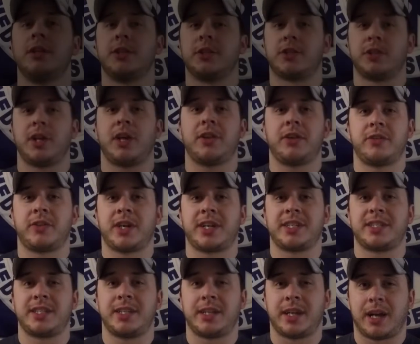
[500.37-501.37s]
So now that you've kind of
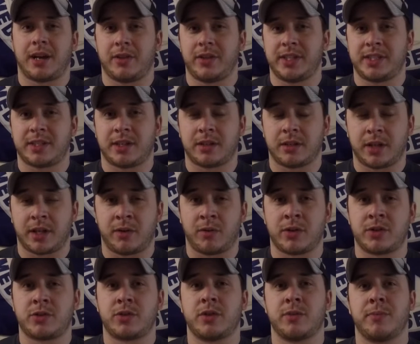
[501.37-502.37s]
seen how the center line
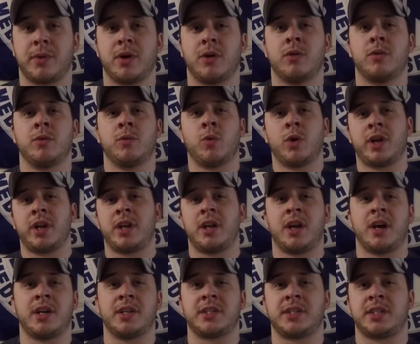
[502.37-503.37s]
runs through the boat, what it
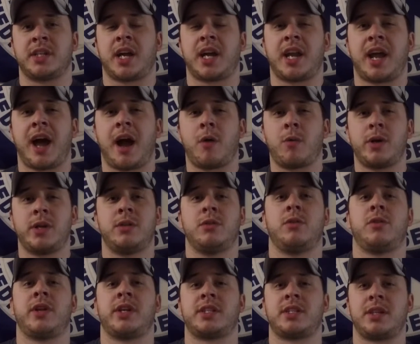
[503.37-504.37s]
does, and kind of how we do
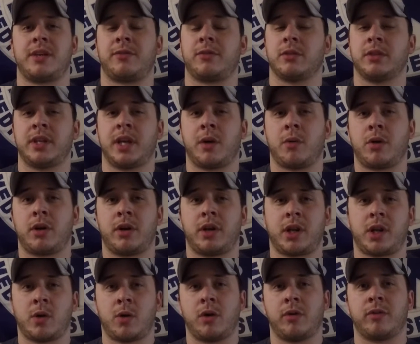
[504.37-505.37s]
things differently, I wanted to
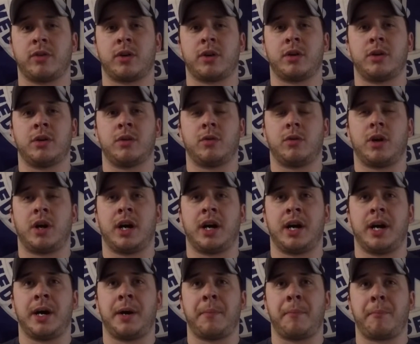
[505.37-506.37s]
go over
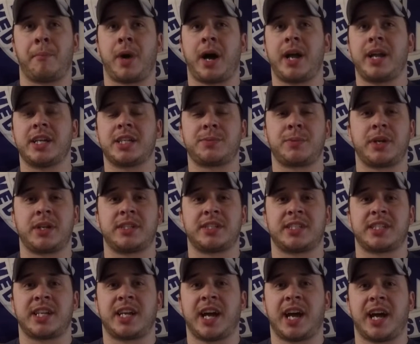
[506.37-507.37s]
uh, my experience as
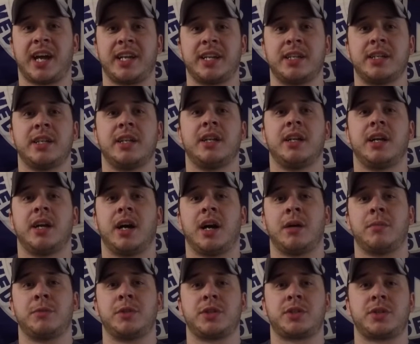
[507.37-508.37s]
a guide,
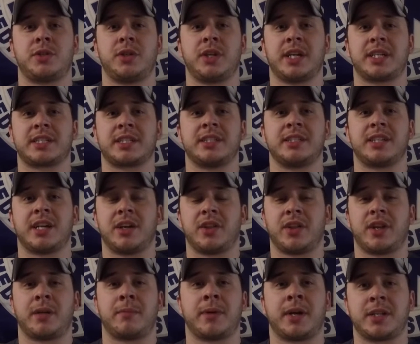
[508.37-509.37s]
um, just so you guys can tell
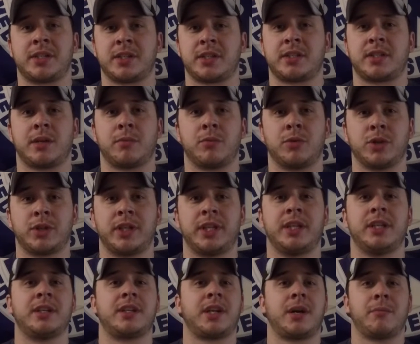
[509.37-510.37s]
that I'm not just some
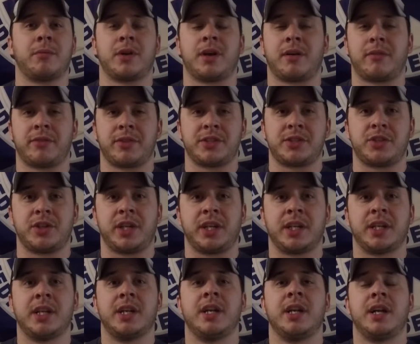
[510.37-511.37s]
rookie coming off the street.
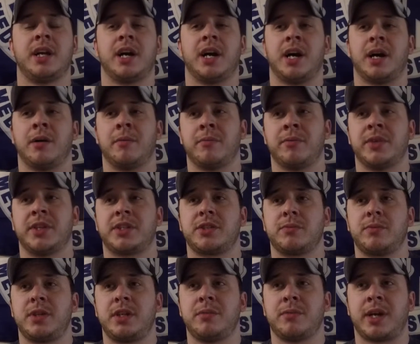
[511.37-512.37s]
Um, this will
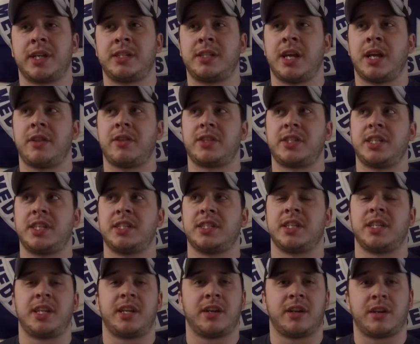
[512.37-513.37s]
be my 10th
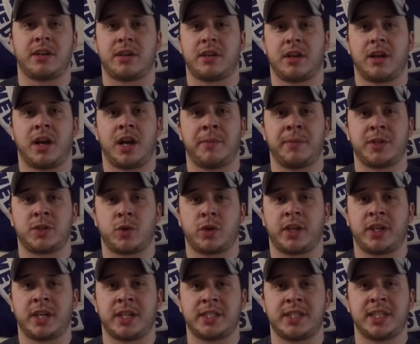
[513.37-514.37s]
season here um, in
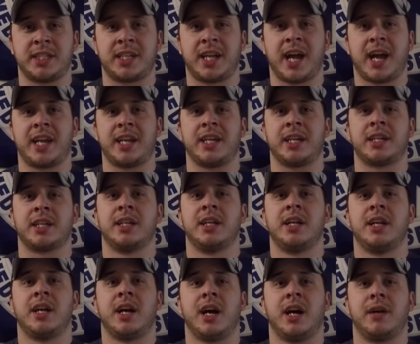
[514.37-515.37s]
2019 guiding
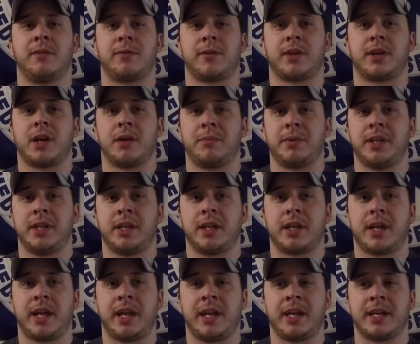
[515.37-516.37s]
uh, for a company,
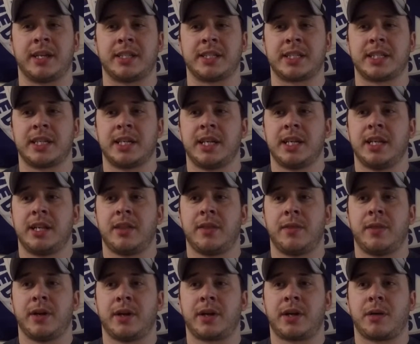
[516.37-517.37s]
and
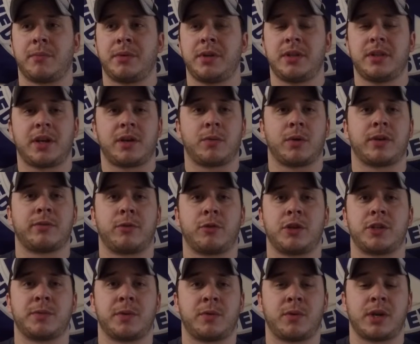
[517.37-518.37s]
the company that I work for
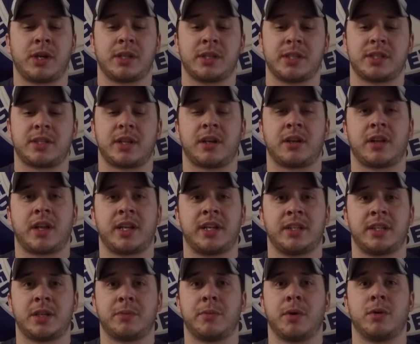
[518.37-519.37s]
has been running the center line
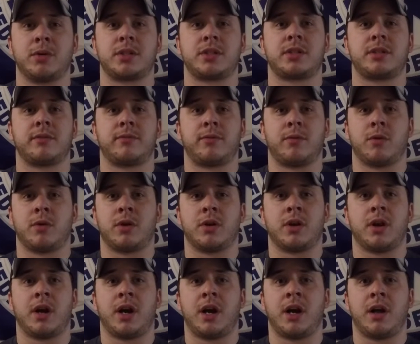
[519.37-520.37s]
in their boats for
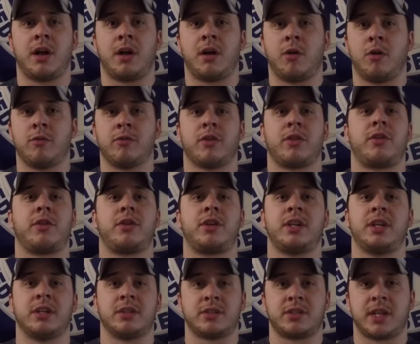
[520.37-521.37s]
uh, over 30
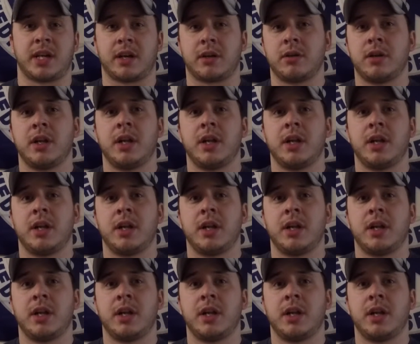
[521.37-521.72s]
years now.